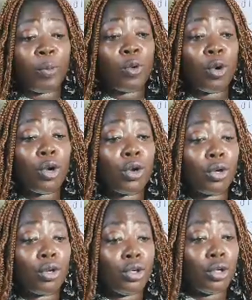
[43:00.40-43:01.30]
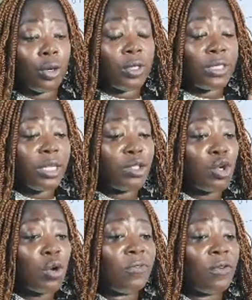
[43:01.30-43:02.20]
growing on
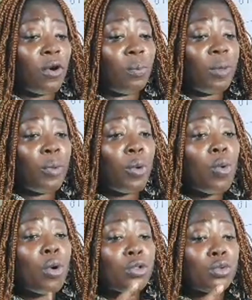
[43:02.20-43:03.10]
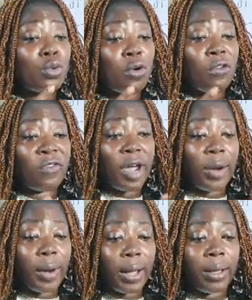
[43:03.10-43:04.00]
TikTok, for people who want to go
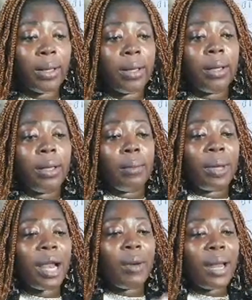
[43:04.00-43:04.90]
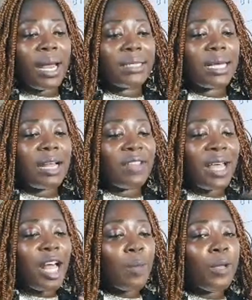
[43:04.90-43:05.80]
viral. But I realized that after
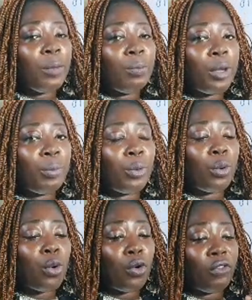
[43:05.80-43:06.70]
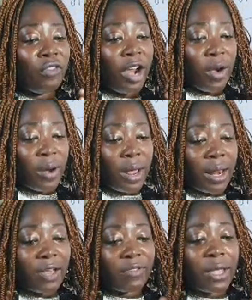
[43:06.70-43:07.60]
helping people go
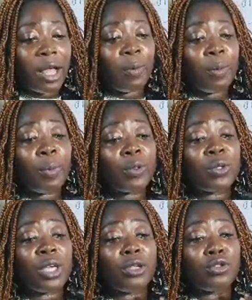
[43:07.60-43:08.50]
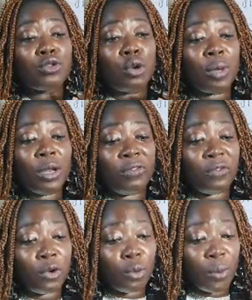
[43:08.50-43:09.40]
viral, after helping people to gain so many
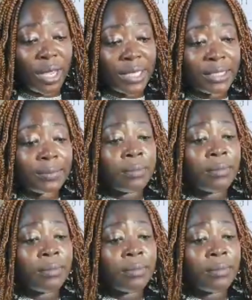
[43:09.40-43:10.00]
followers,